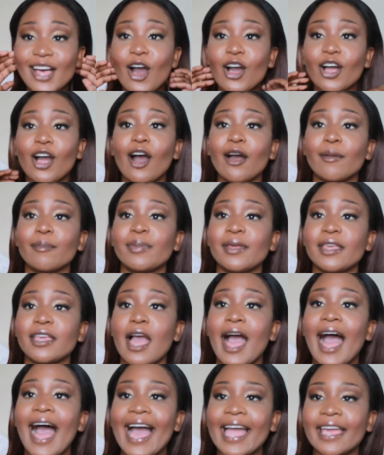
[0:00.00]
I can't be
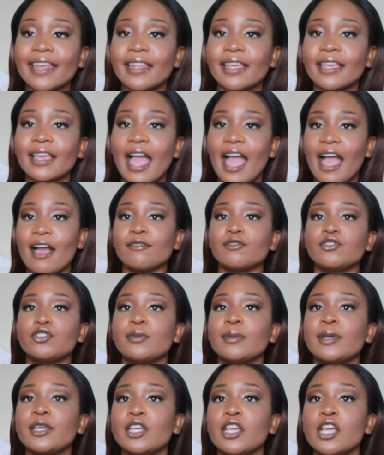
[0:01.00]
hiding. I have
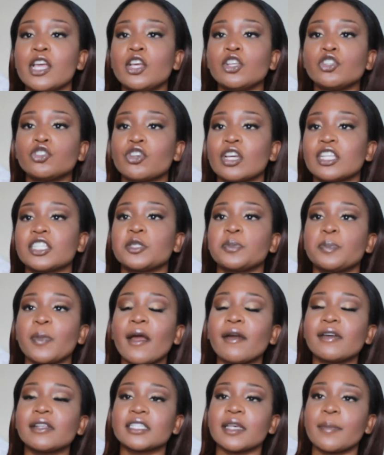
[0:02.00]
to be
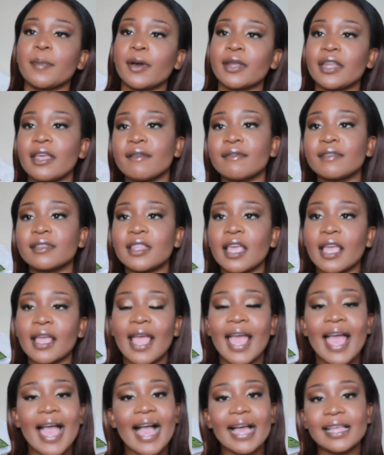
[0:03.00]
transparent about everything.
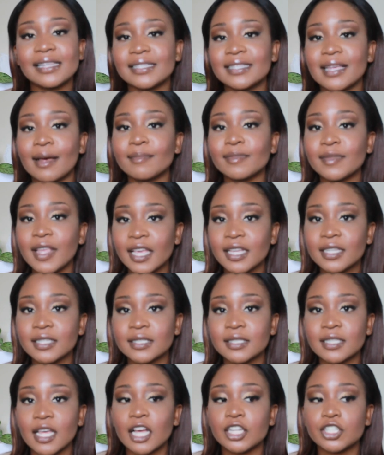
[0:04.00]
And some
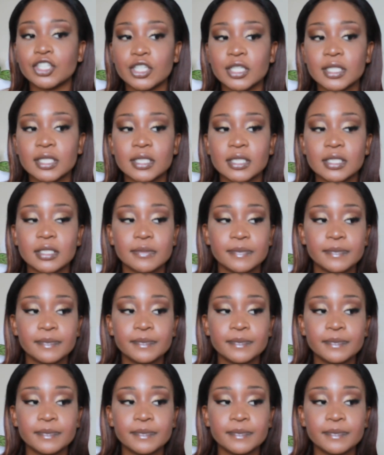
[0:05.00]
things are just...